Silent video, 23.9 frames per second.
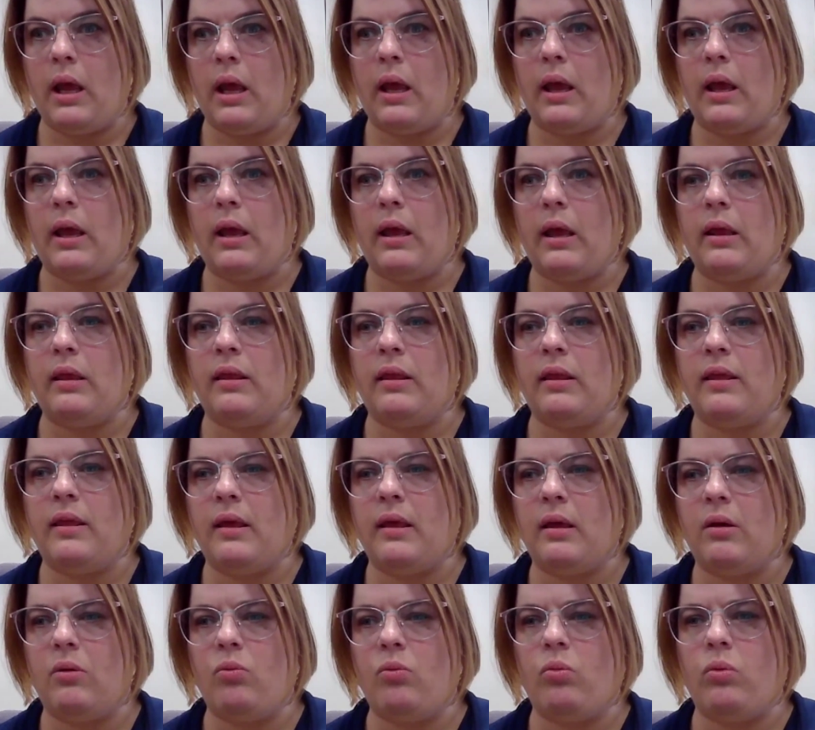and
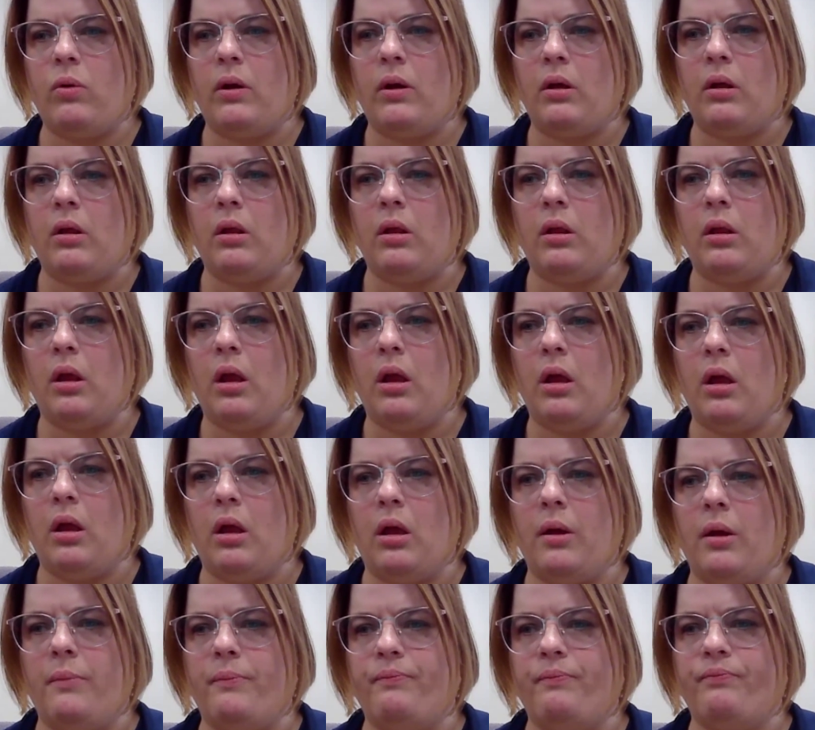it will,
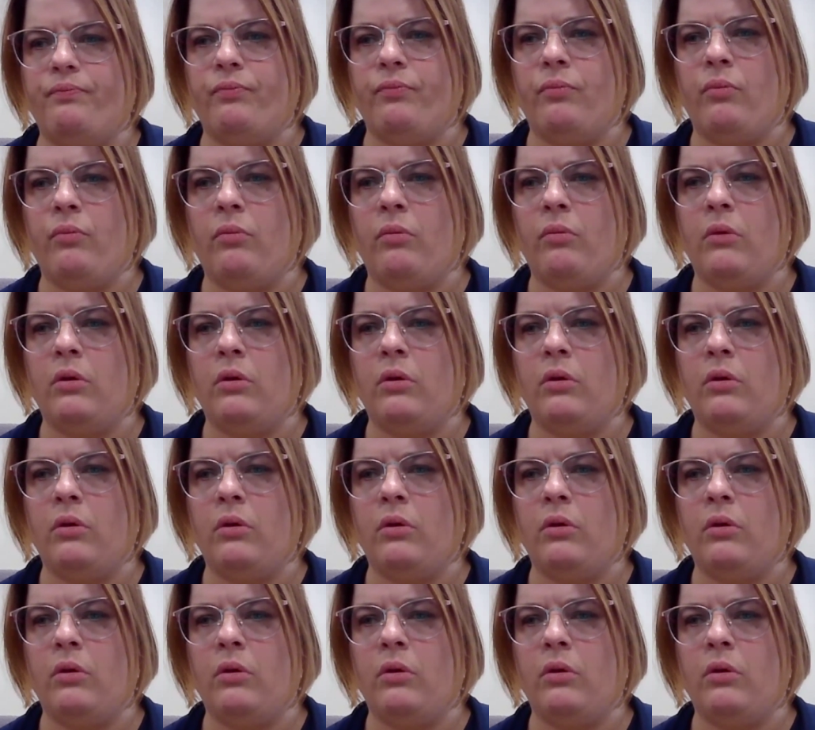and